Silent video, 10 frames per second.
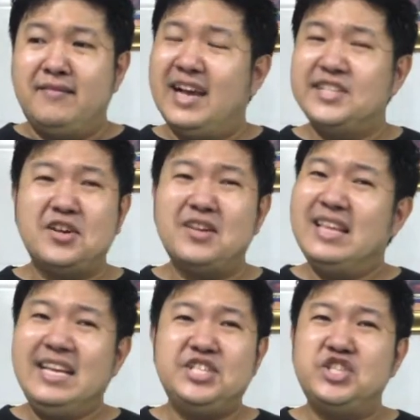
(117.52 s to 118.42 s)
That's not
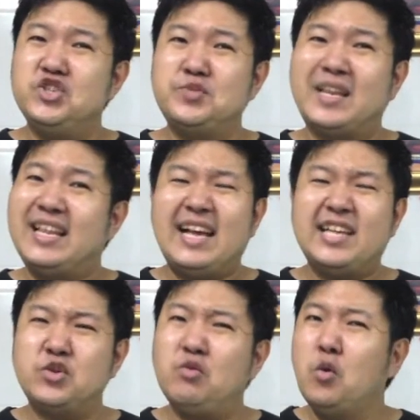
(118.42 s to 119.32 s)
the issues, but it
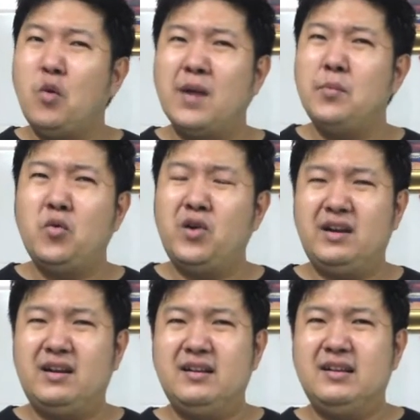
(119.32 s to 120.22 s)
has only one port.
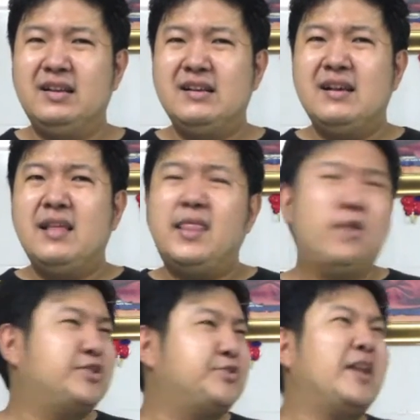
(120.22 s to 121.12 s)

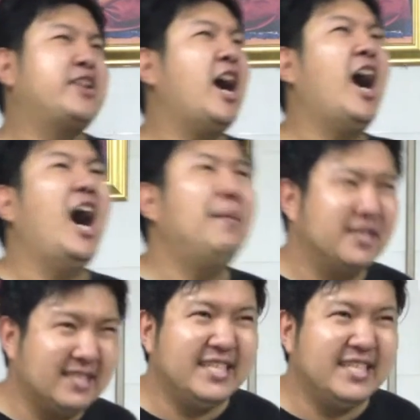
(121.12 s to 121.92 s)
There is one common